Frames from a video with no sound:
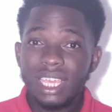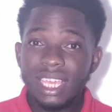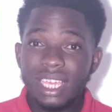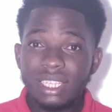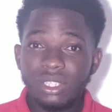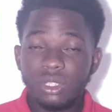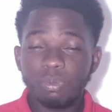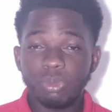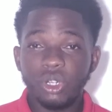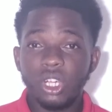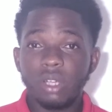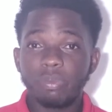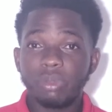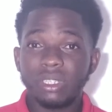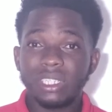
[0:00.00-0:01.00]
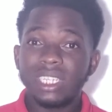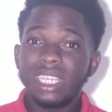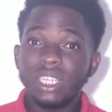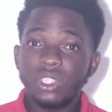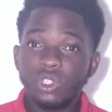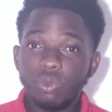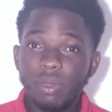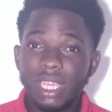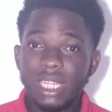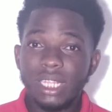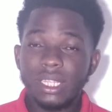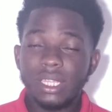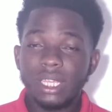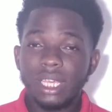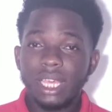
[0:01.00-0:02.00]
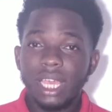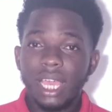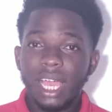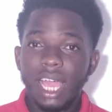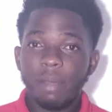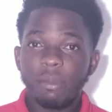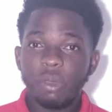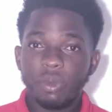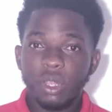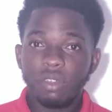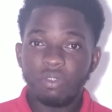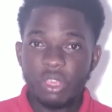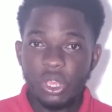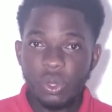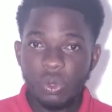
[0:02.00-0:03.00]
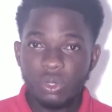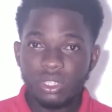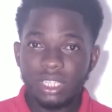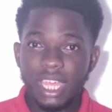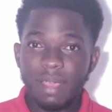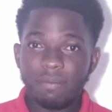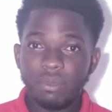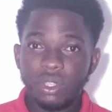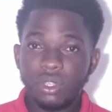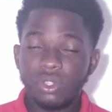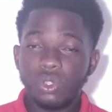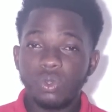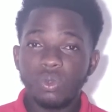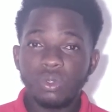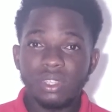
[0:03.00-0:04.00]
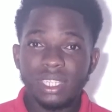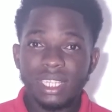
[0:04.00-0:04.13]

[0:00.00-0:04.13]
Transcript: His purpose, His will. Um, he would have used them to do